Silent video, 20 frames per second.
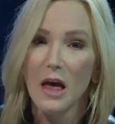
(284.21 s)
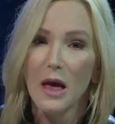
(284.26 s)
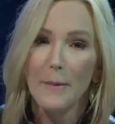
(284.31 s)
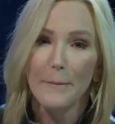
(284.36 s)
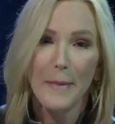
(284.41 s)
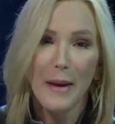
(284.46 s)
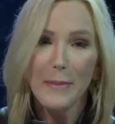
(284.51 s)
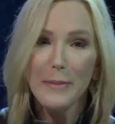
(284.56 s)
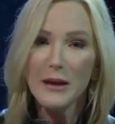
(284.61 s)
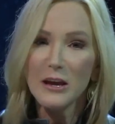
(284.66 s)

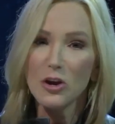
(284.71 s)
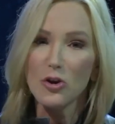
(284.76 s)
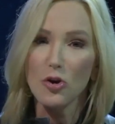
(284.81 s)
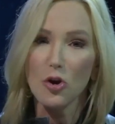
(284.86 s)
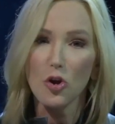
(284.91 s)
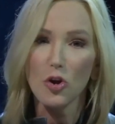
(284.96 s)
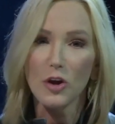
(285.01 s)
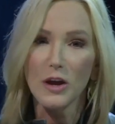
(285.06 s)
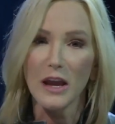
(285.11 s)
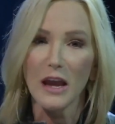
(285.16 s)
Maybe you're
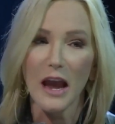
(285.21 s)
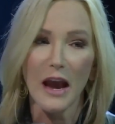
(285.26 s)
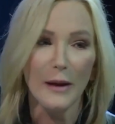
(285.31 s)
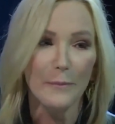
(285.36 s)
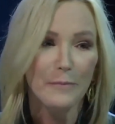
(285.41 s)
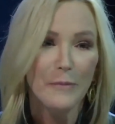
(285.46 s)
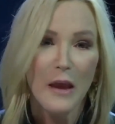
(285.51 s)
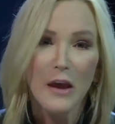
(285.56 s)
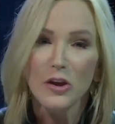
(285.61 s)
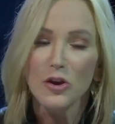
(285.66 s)
looking at
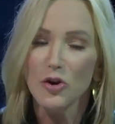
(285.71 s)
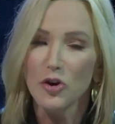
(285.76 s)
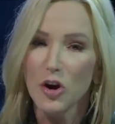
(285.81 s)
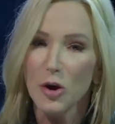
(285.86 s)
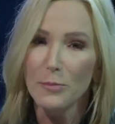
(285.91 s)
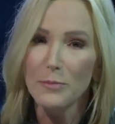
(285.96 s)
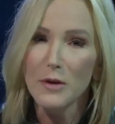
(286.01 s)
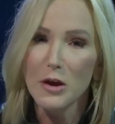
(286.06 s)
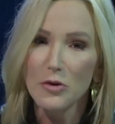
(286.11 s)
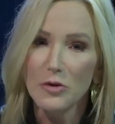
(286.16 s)
your
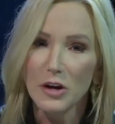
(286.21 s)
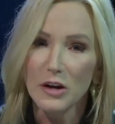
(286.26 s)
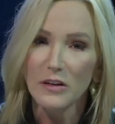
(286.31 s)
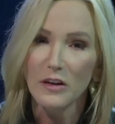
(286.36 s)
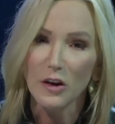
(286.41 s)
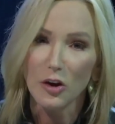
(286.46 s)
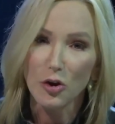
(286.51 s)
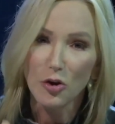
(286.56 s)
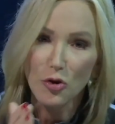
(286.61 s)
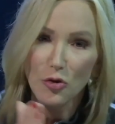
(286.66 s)

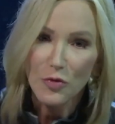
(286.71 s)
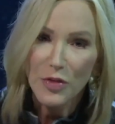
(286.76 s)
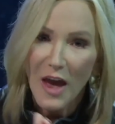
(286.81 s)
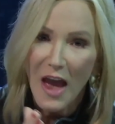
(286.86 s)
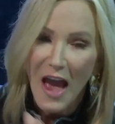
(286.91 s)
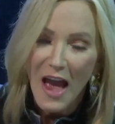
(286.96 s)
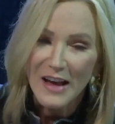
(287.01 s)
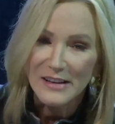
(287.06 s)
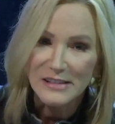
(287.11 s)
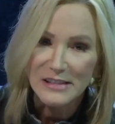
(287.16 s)
community. You're the
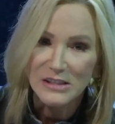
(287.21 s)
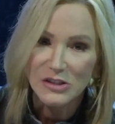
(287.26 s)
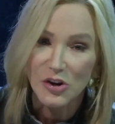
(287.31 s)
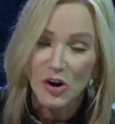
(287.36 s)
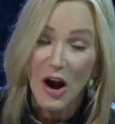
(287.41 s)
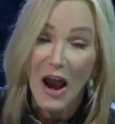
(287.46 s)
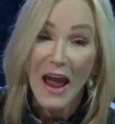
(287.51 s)
Esther.